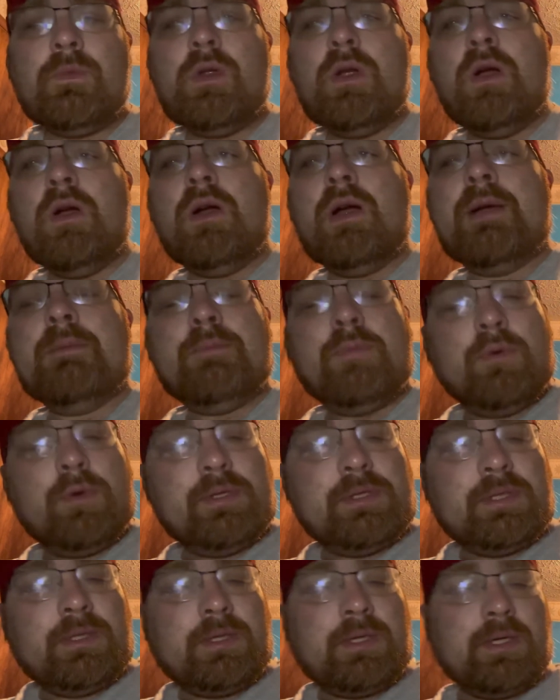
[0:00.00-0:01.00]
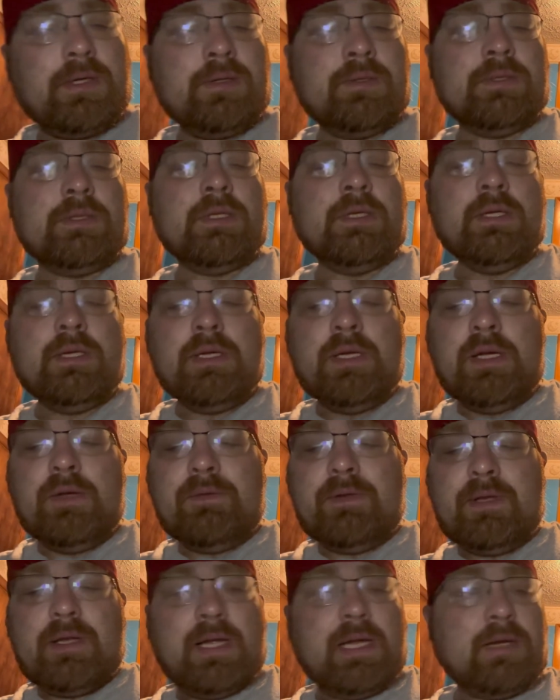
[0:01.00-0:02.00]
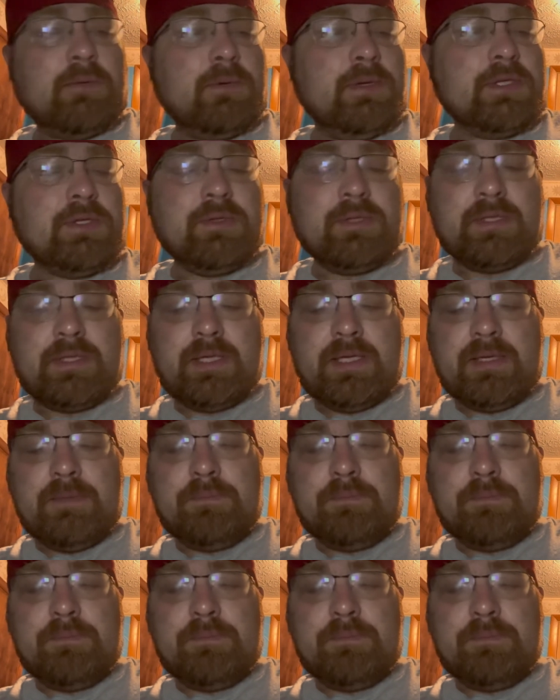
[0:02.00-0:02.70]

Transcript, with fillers: All right, boys and girls, if you like what you see,